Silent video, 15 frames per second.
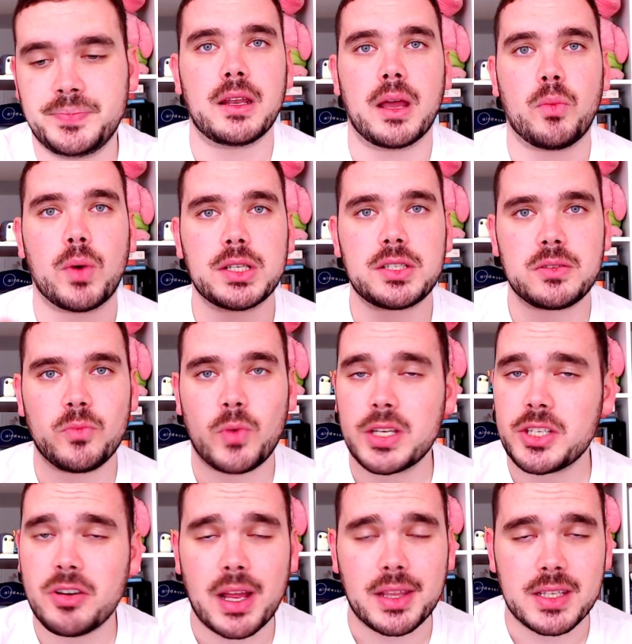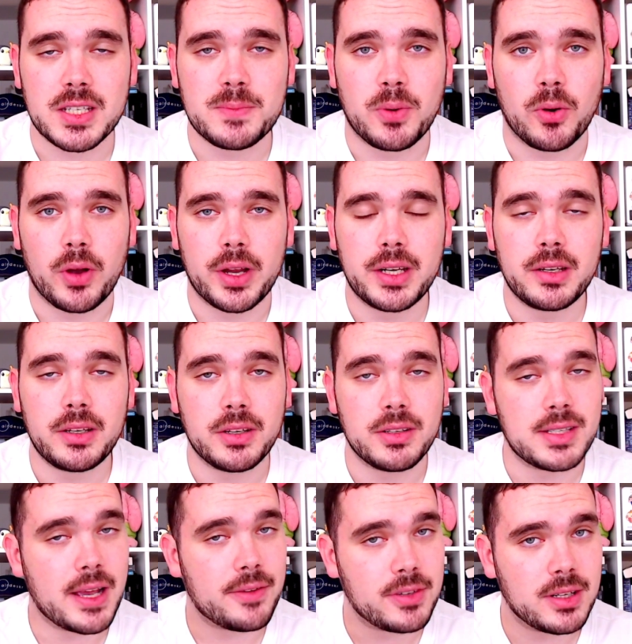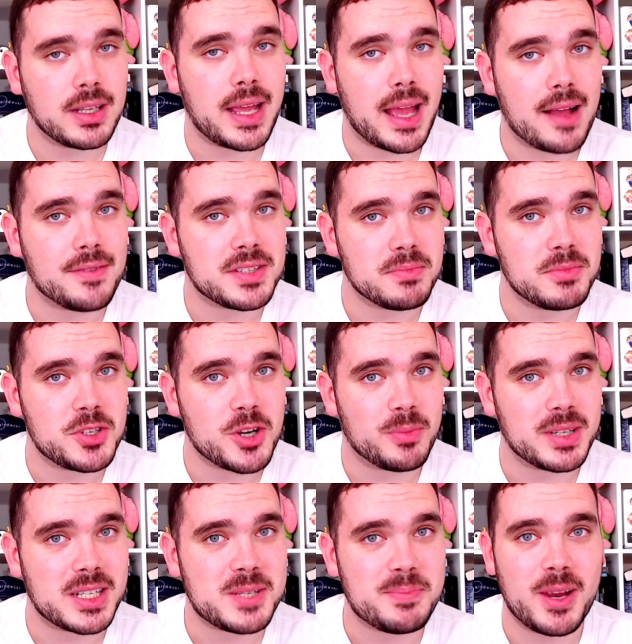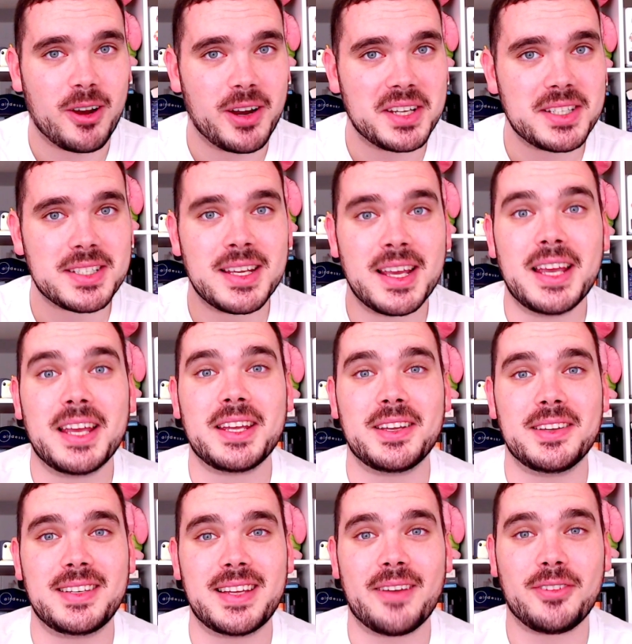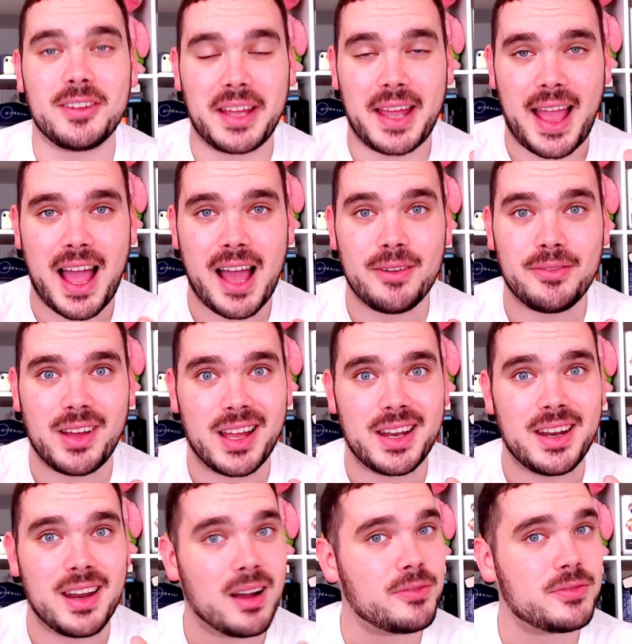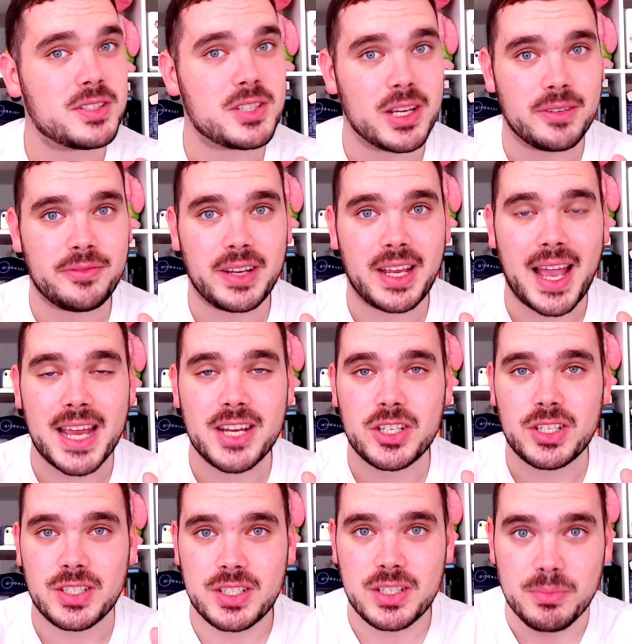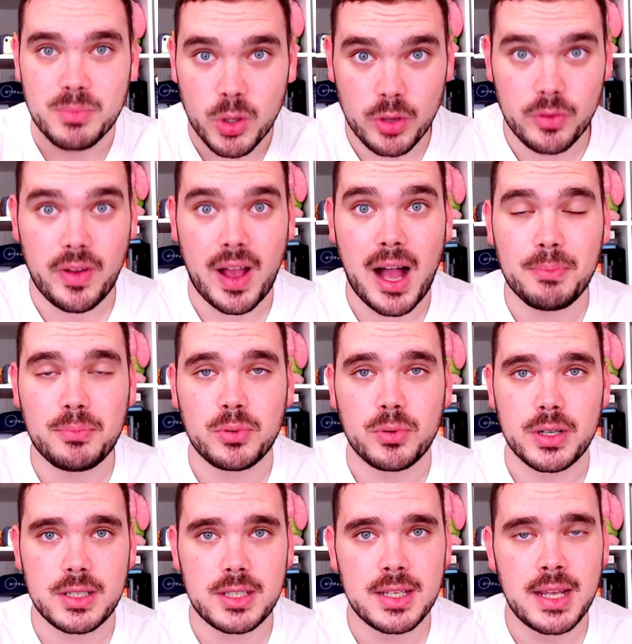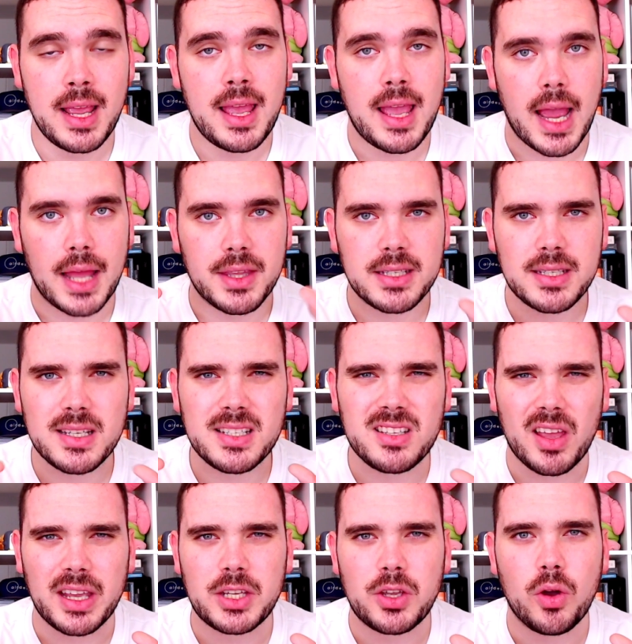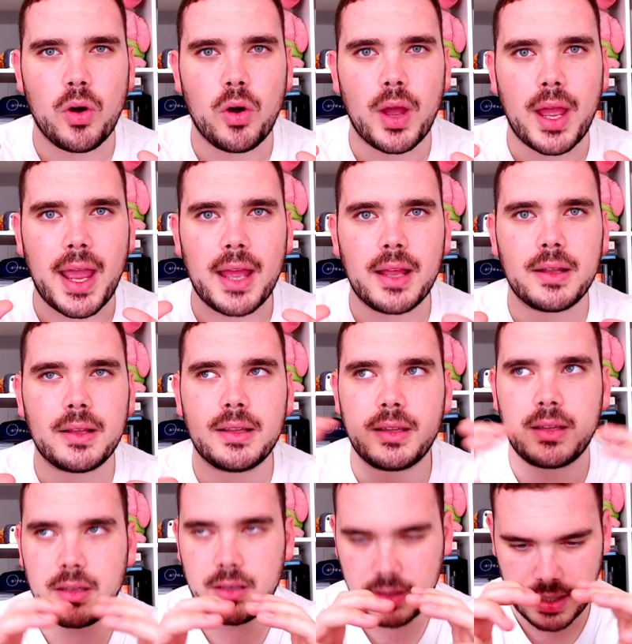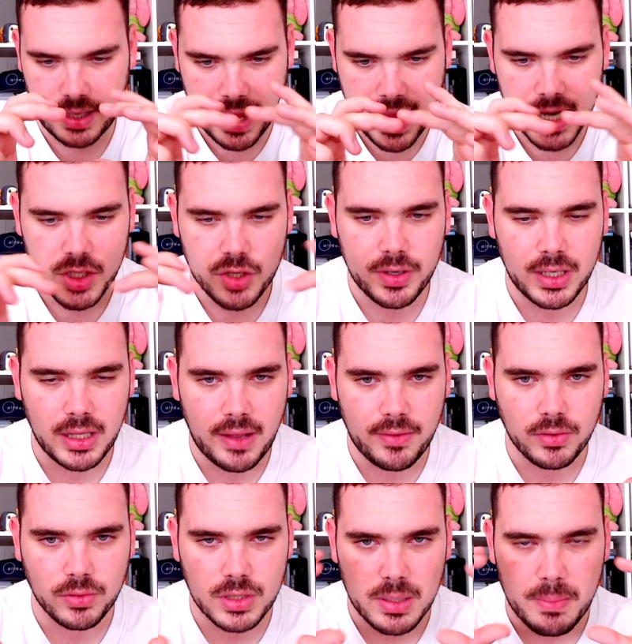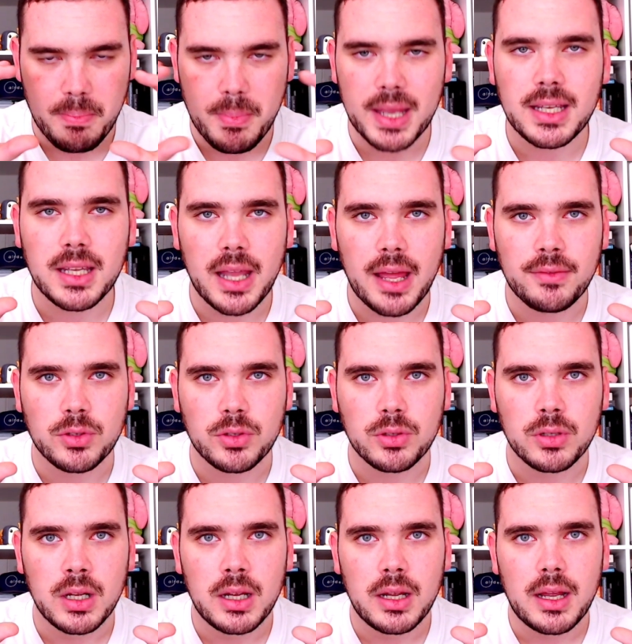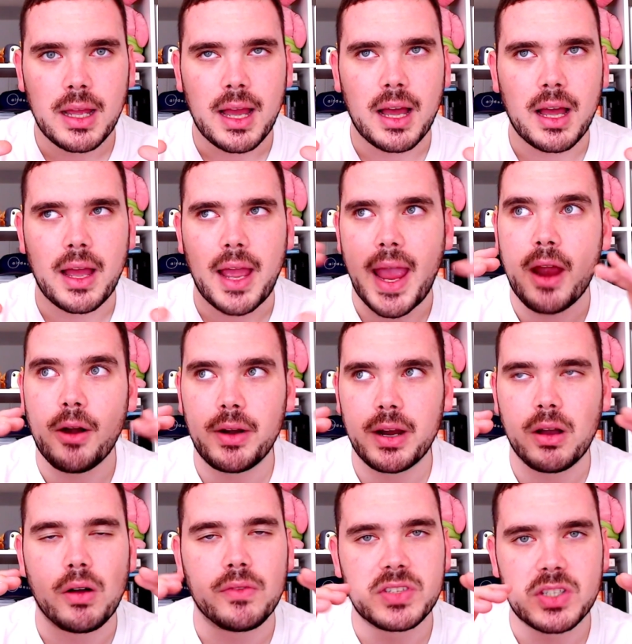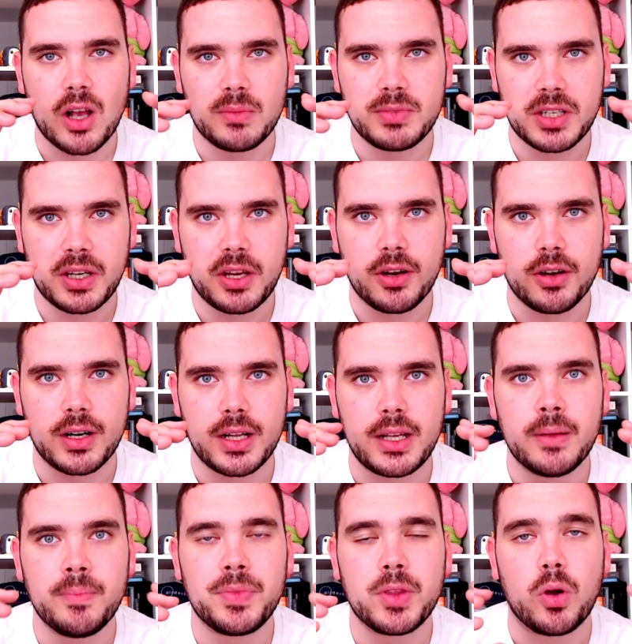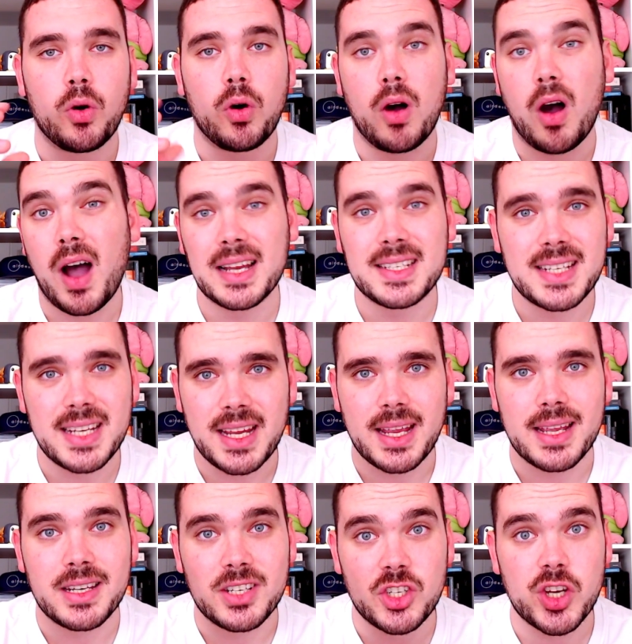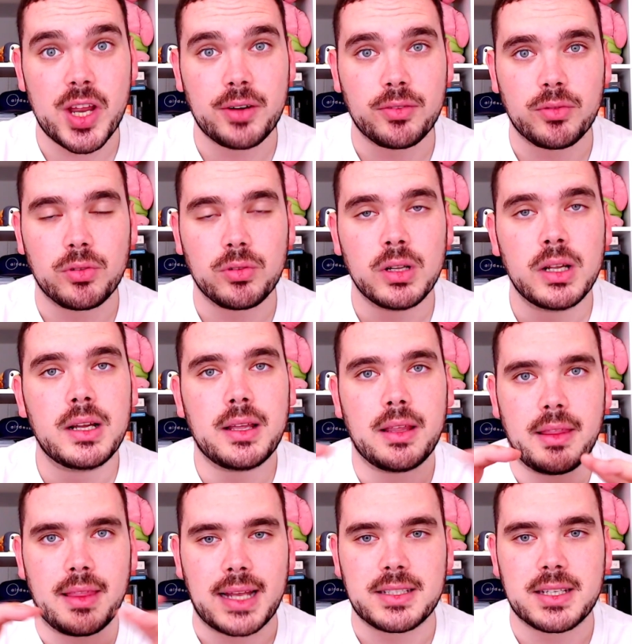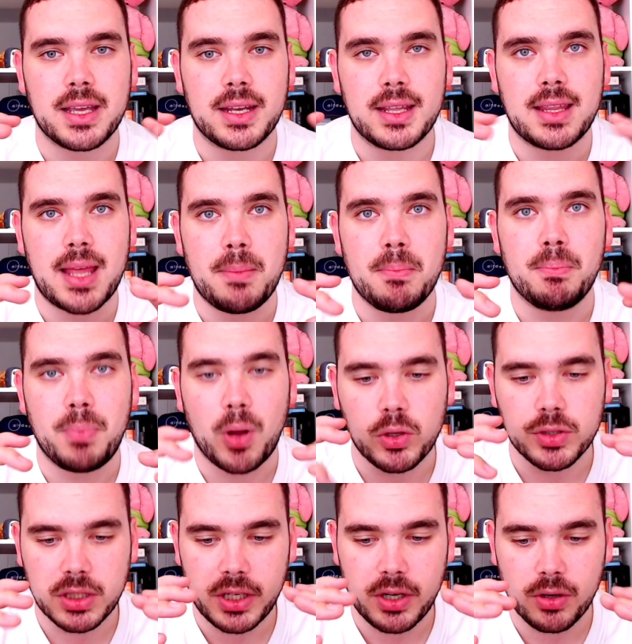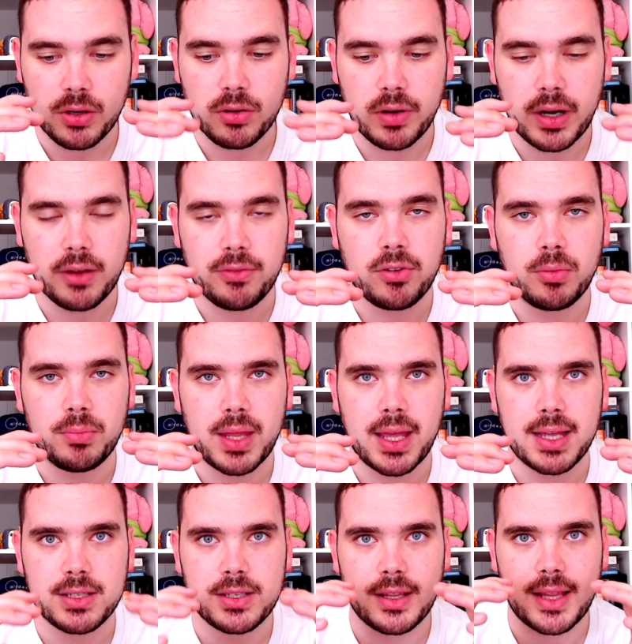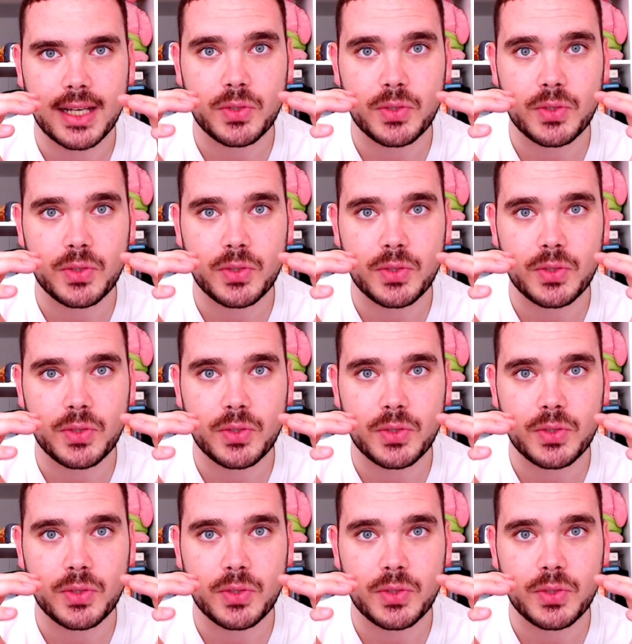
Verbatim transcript: Now, once you're at this point, you definitely have some job experience. You definitely have enough certifications to move upwards. And this is like the entry level to mid-level area of cybersecurity or IT in general that's going to then bolster your career from there. So